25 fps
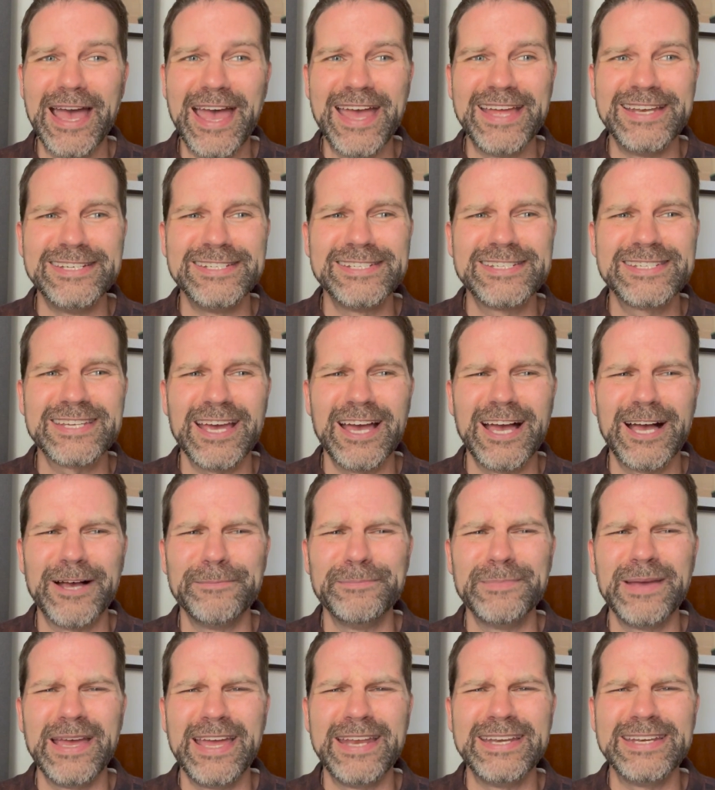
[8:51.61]
And,
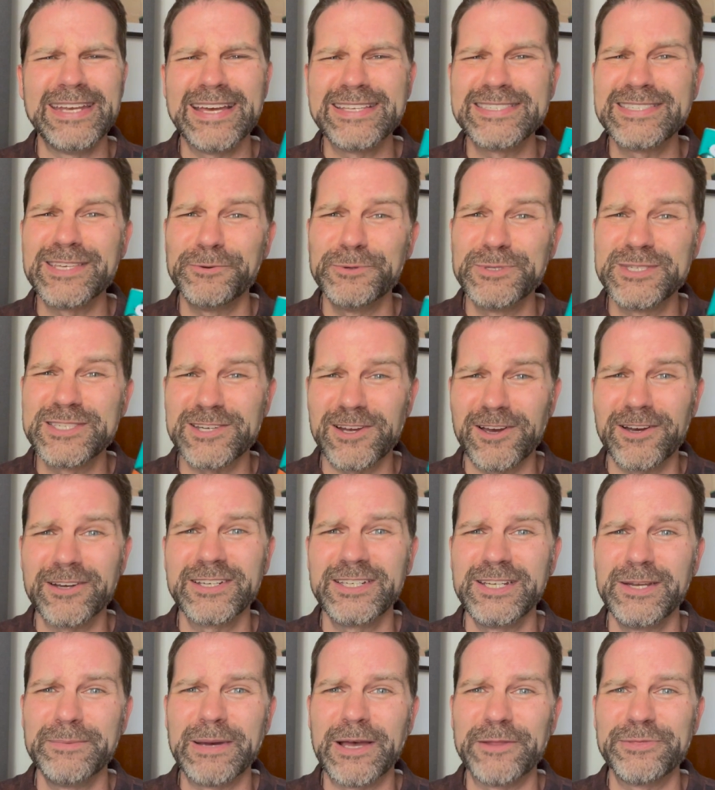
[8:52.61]
um, and as he was
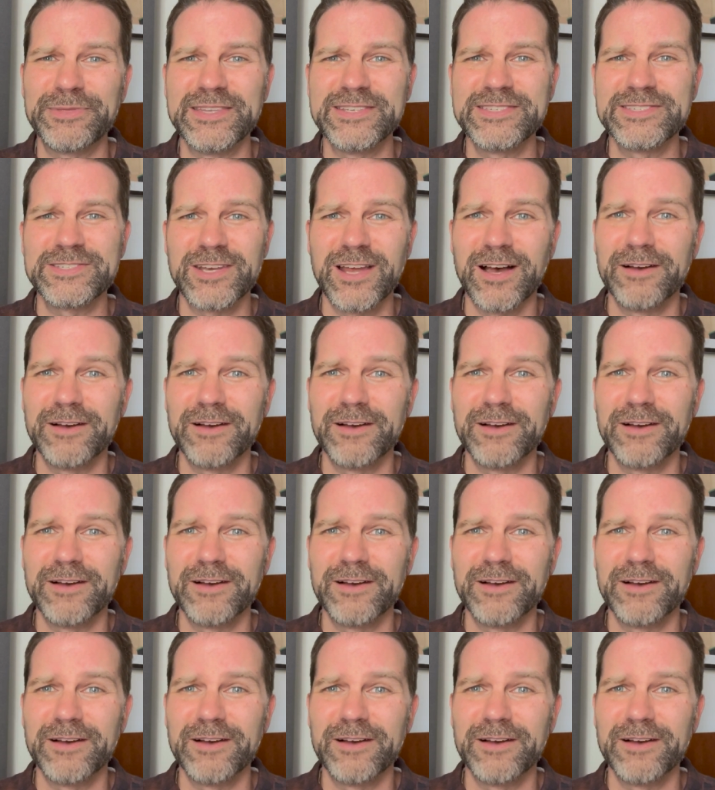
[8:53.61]
talking about this